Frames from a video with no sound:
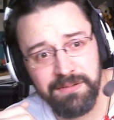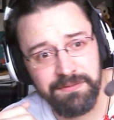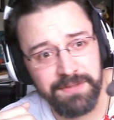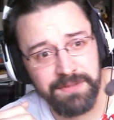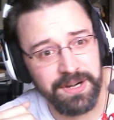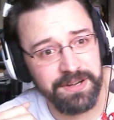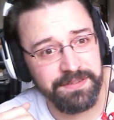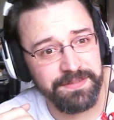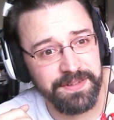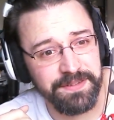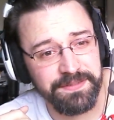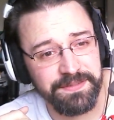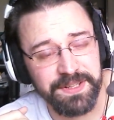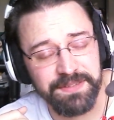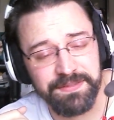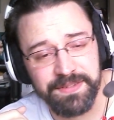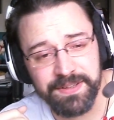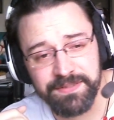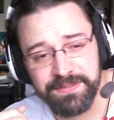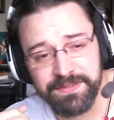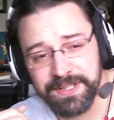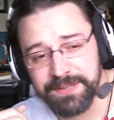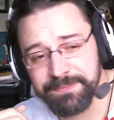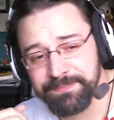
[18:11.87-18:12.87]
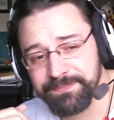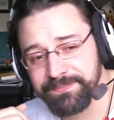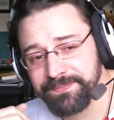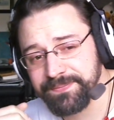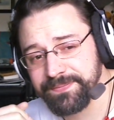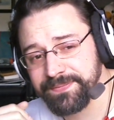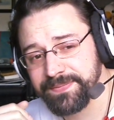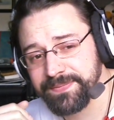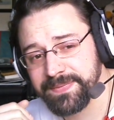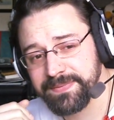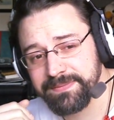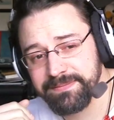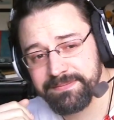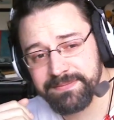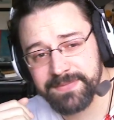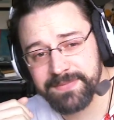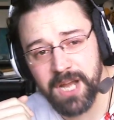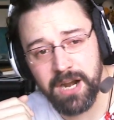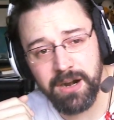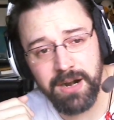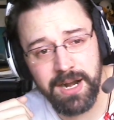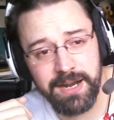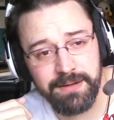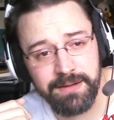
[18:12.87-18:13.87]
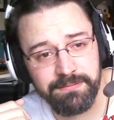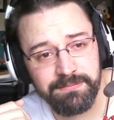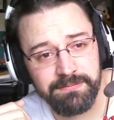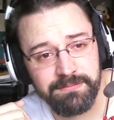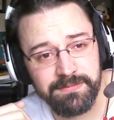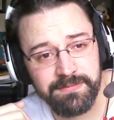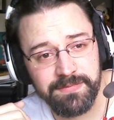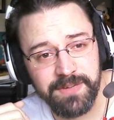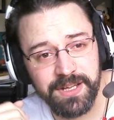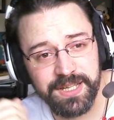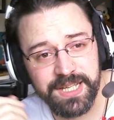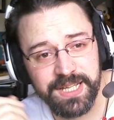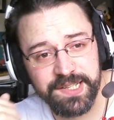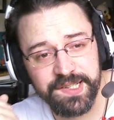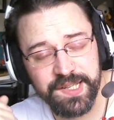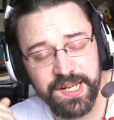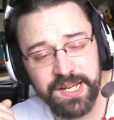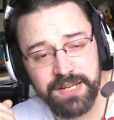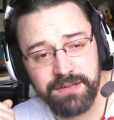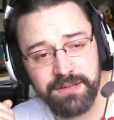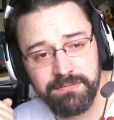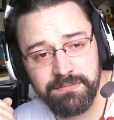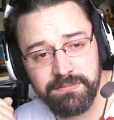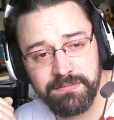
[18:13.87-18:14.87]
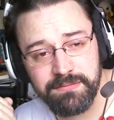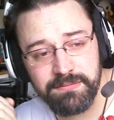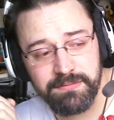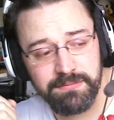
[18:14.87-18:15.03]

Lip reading: Very 50-50. All right. Well, that's it.